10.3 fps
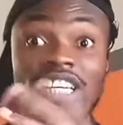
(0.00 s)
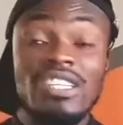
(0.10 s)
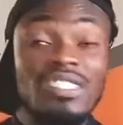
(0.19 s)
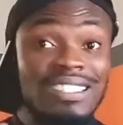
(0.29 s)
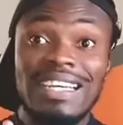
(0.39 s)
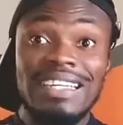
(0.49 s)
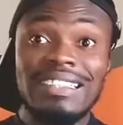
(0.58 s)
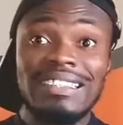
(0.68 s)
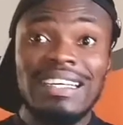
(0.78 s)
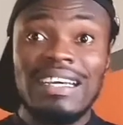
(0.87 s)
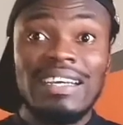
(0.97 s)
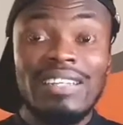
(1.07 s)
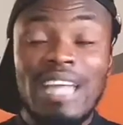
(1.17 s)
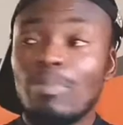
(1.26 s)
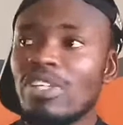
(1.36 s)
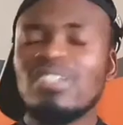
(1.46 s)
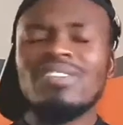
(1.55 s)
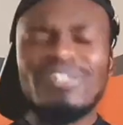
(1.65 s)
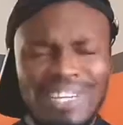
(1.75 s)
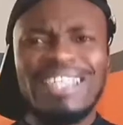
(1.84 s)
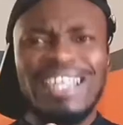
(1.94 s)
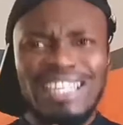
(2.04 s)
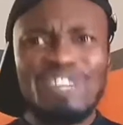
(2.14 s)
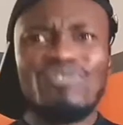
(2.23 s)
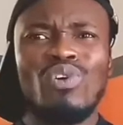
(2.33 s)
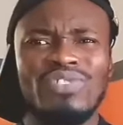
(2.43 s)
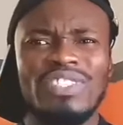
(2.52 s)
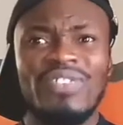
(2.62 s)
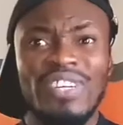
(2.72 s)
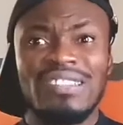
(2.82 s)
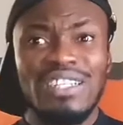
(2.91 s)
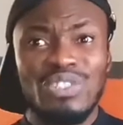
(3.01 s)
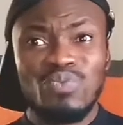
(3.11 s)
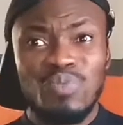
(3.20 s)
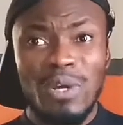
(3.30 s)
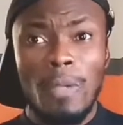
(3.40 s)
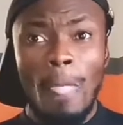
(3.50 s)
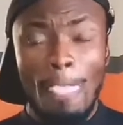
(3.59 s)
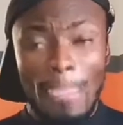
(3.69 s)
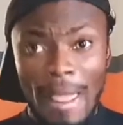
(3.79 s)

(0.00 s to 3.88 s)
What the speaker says: Indians, Nepal, they get involved in this as well.